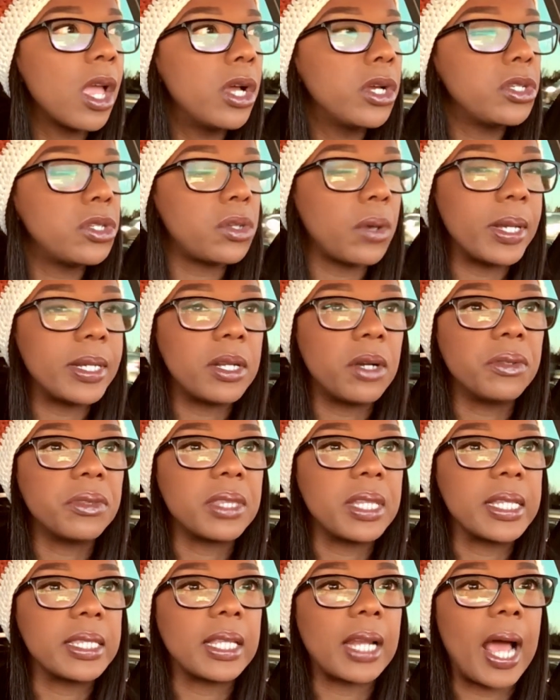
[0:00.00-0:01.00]
So I don't
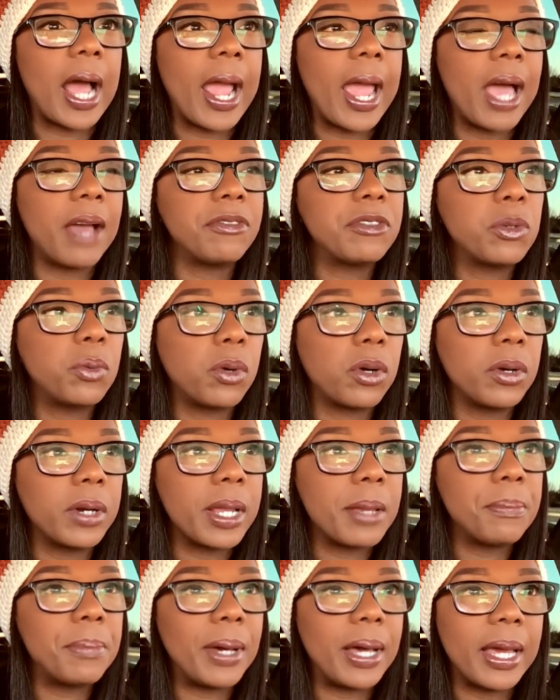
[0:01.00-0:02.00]
think that I have to
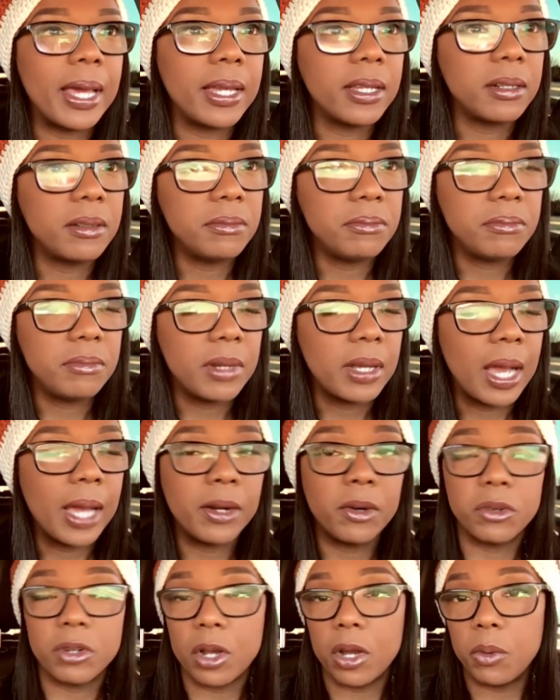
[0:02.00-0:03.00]
worry, but I
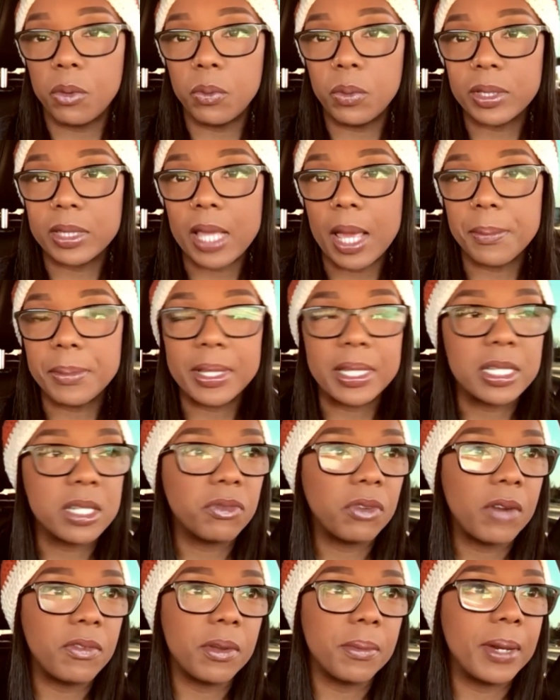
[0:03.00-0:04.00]
don't know what that means
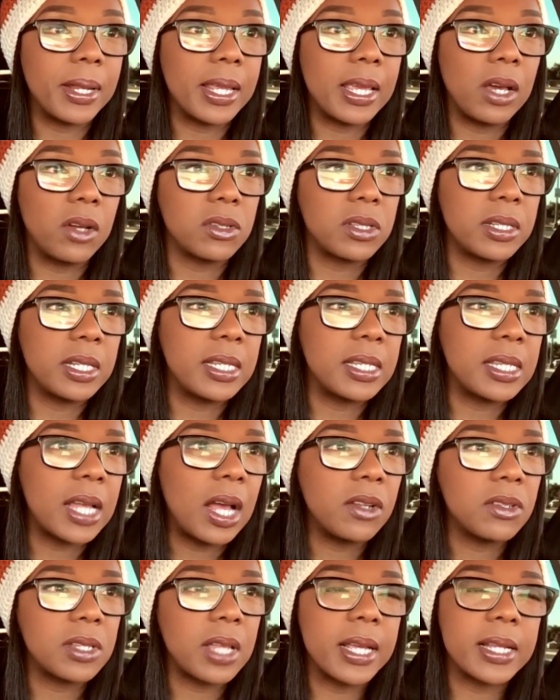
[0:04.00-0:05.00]
for everybody else. It
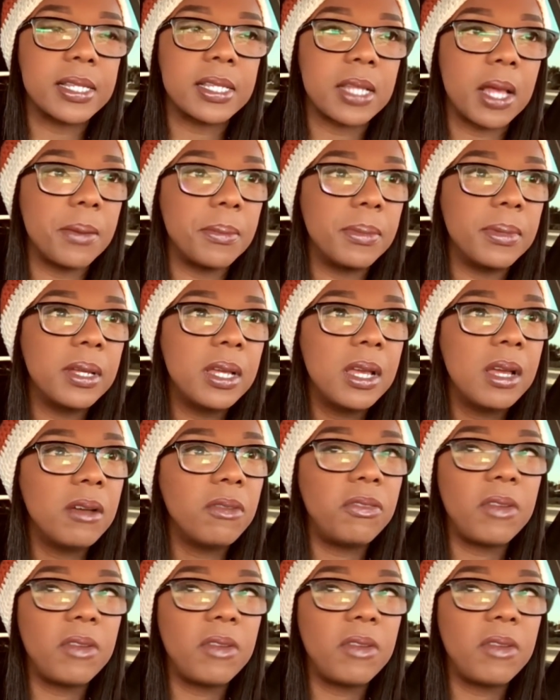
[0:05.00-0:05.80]
sounds like some